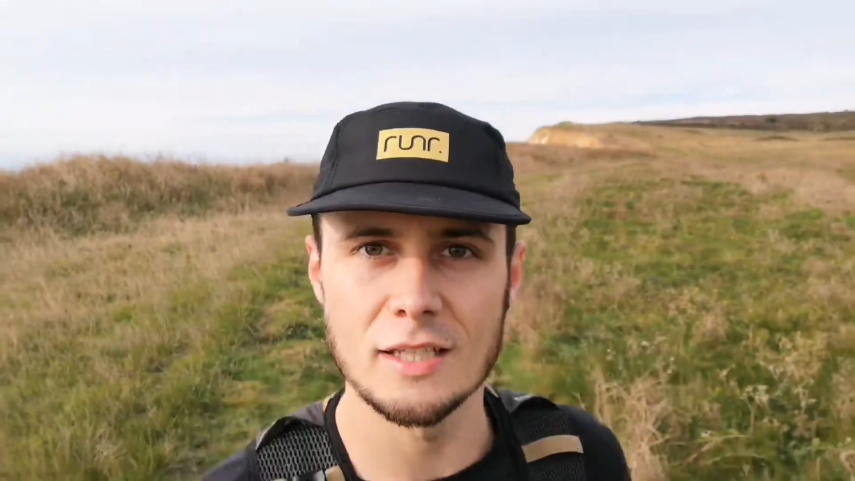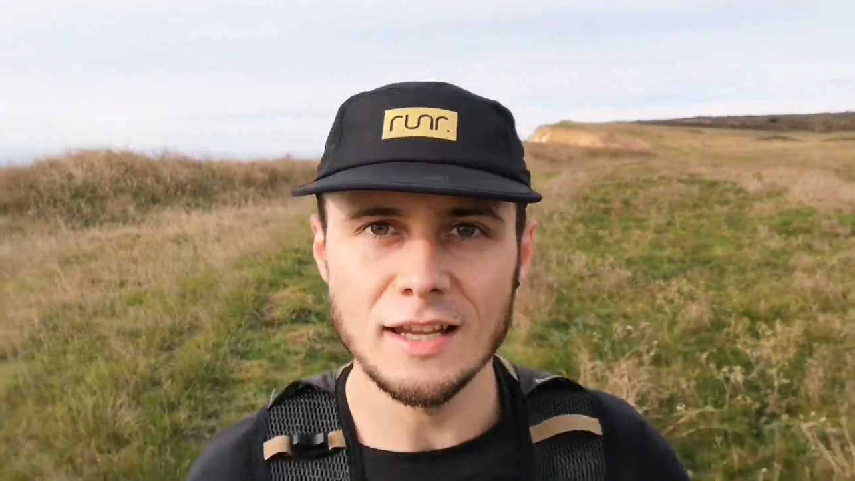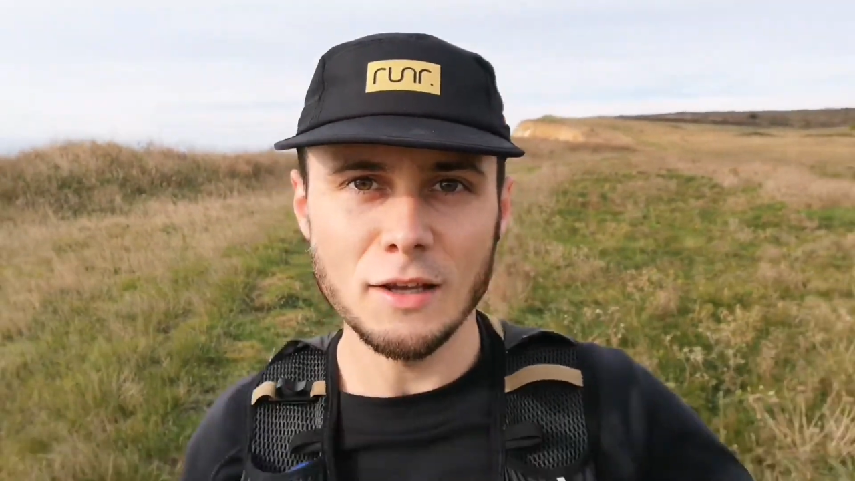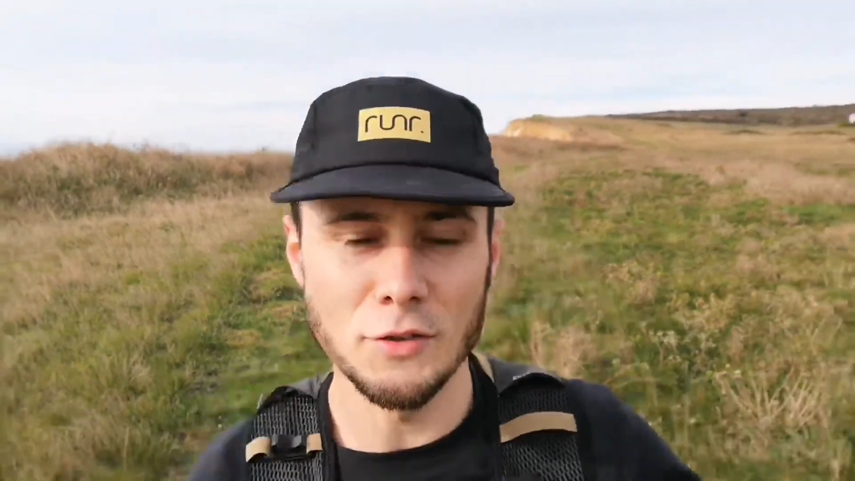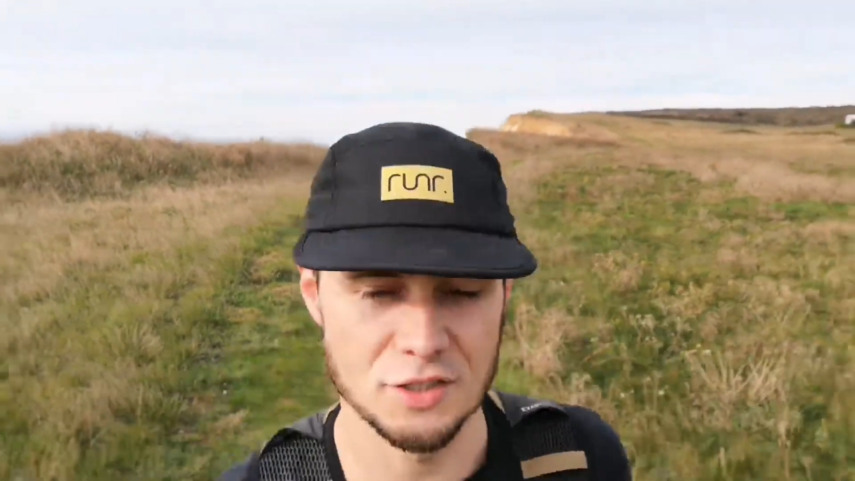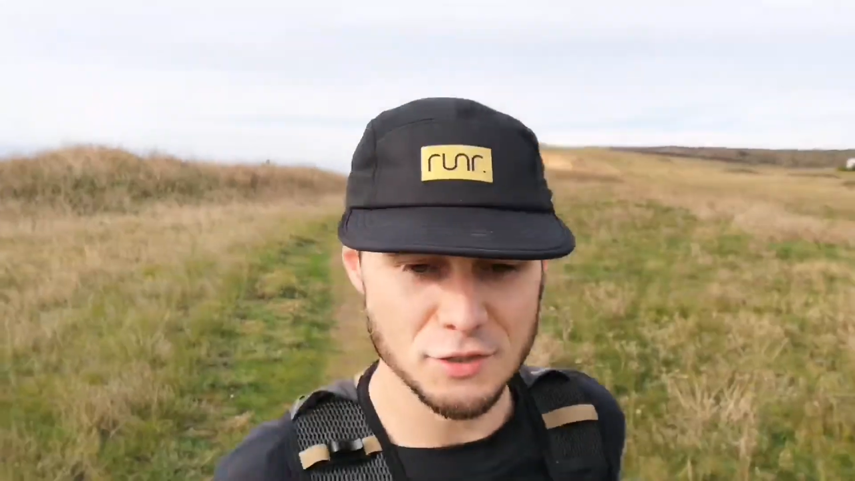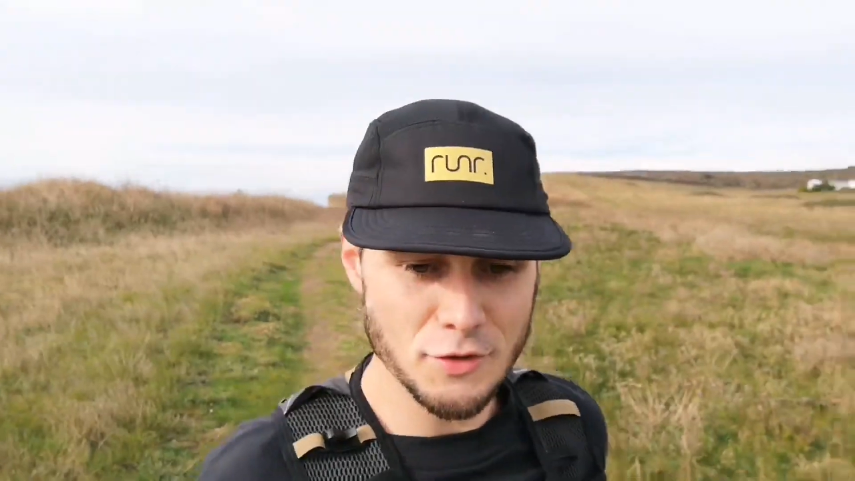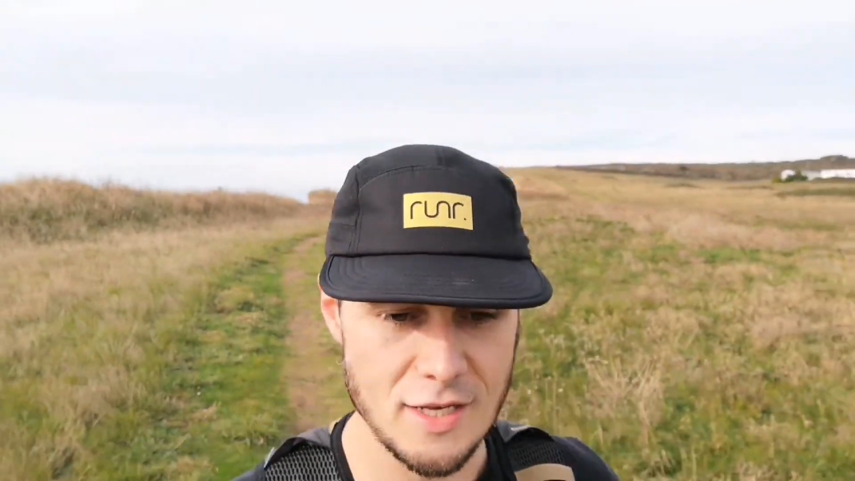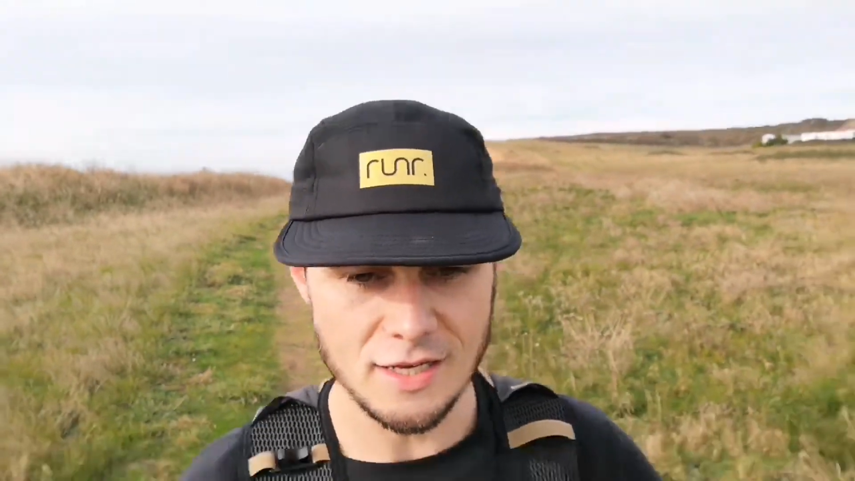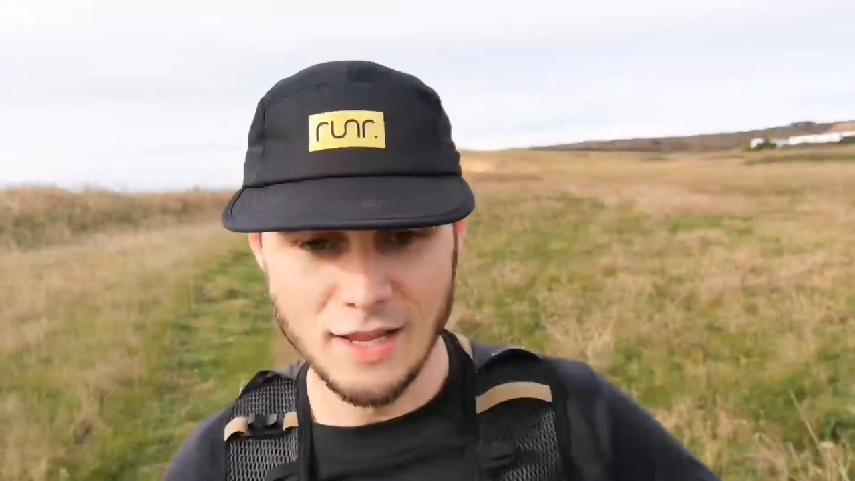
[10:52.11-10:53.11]
today on the
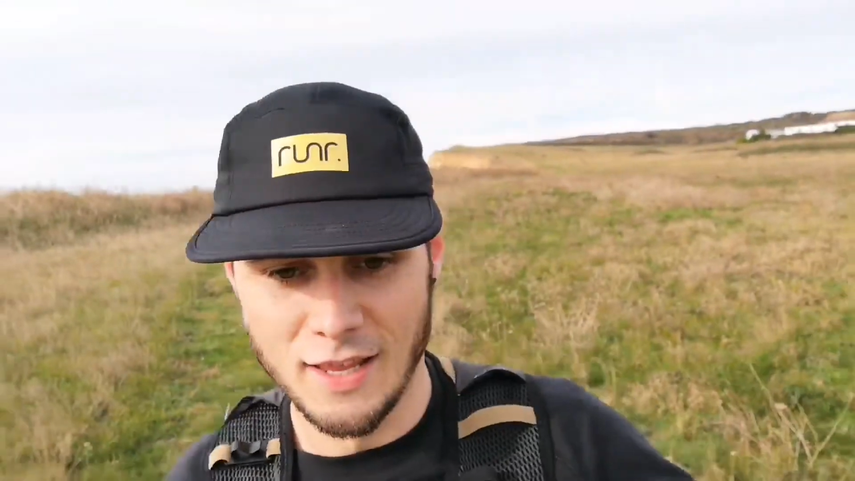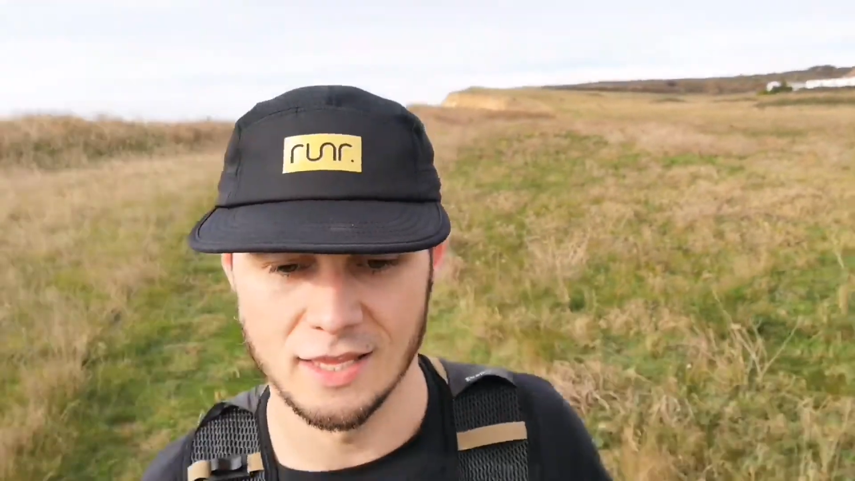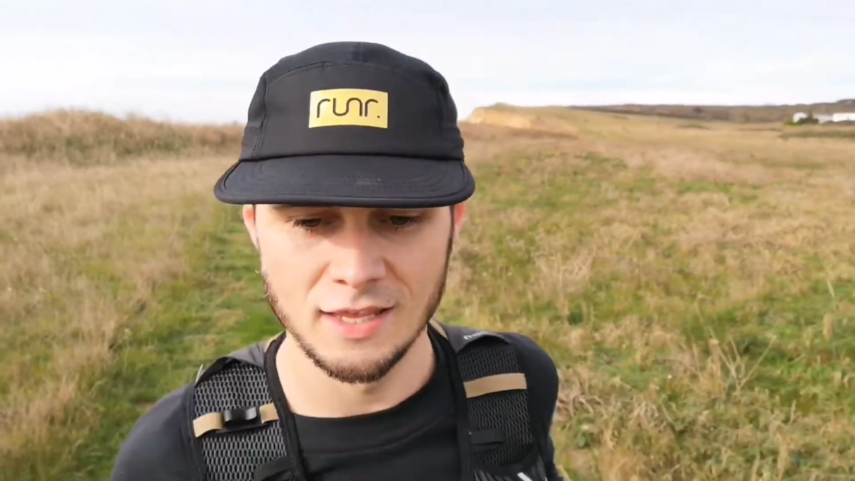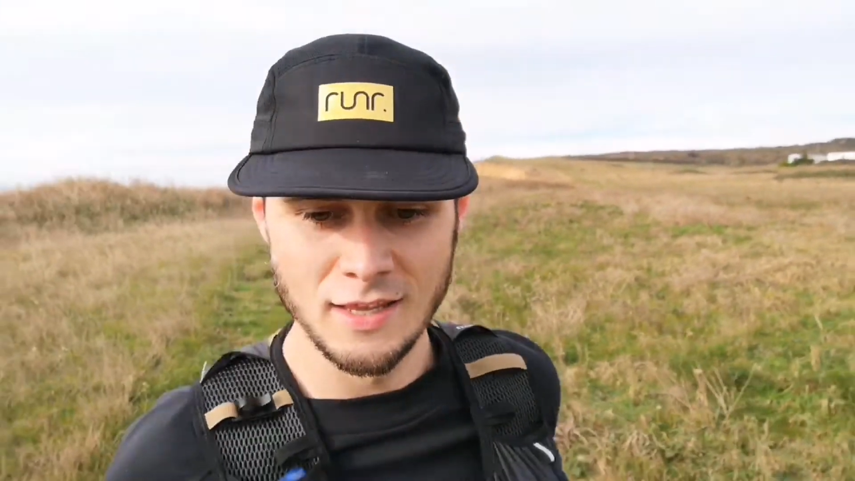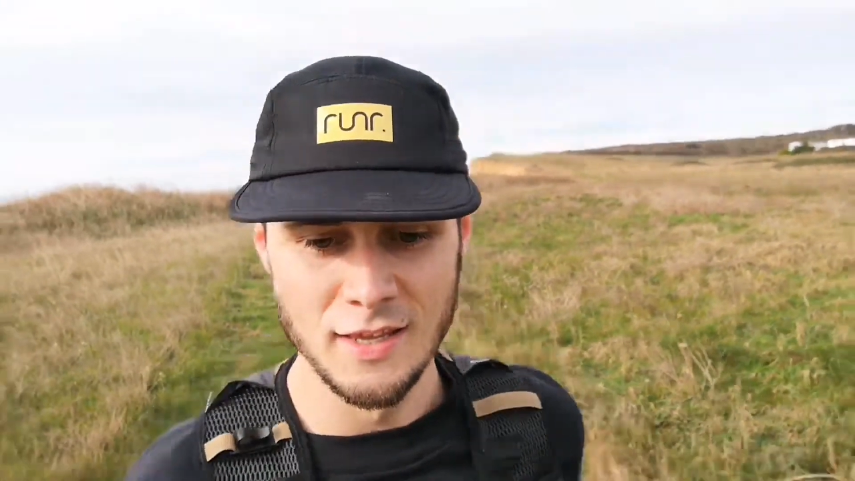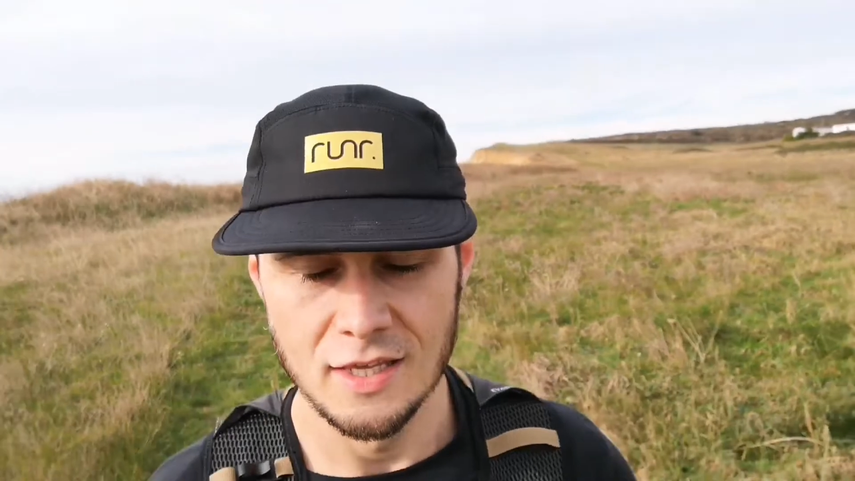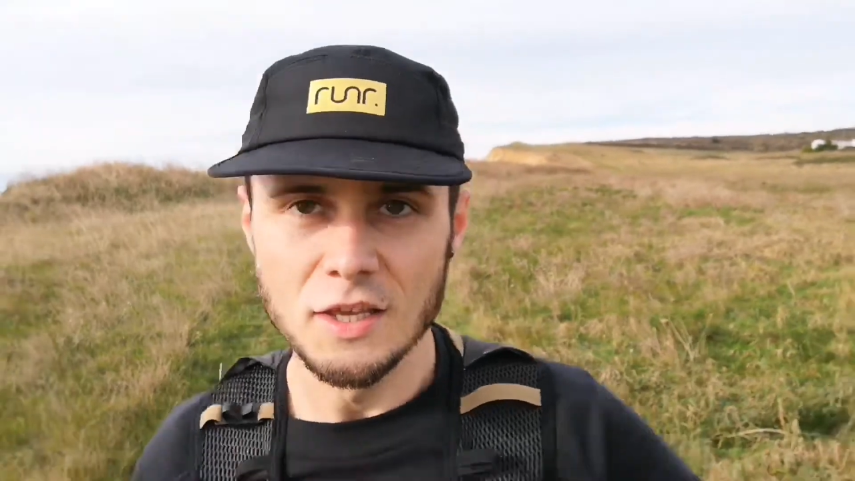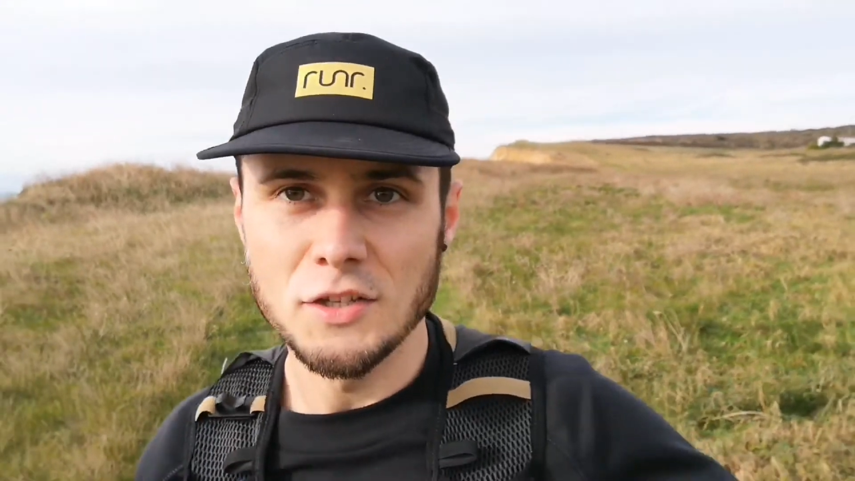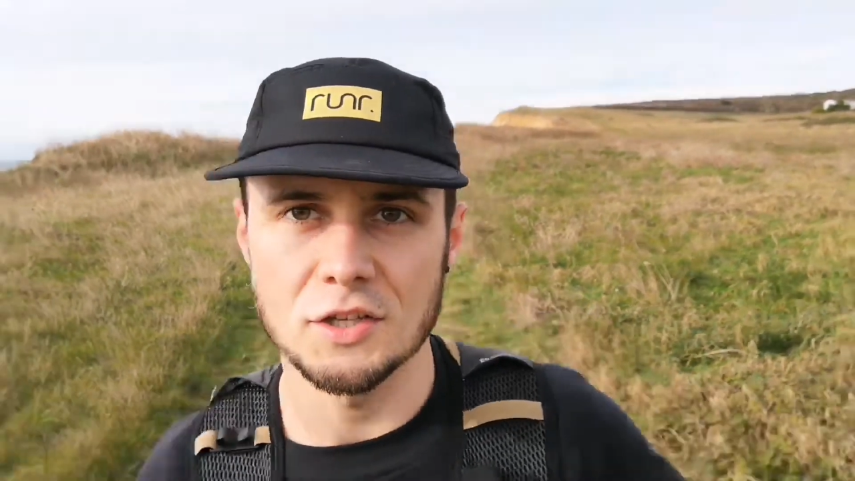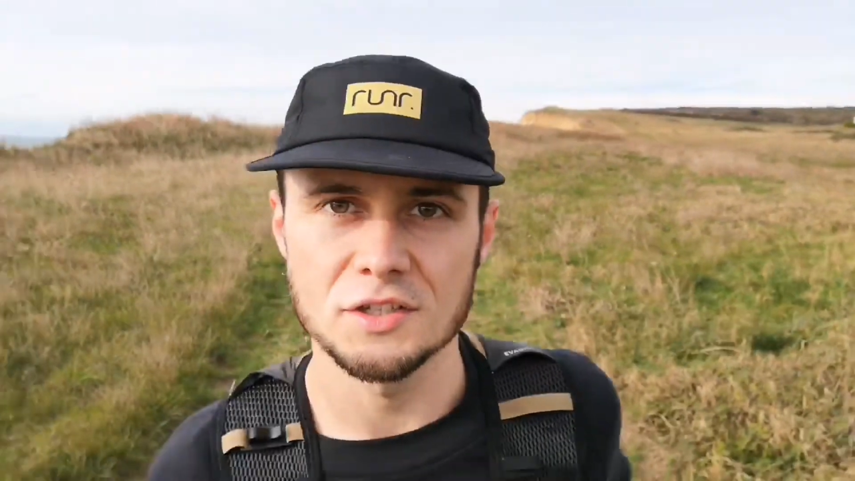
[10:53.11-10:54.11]
screen
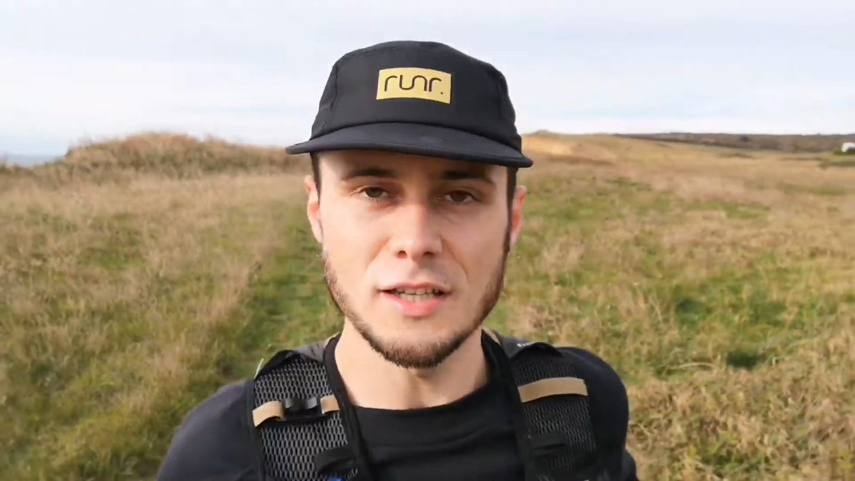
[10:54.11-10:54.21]
so you can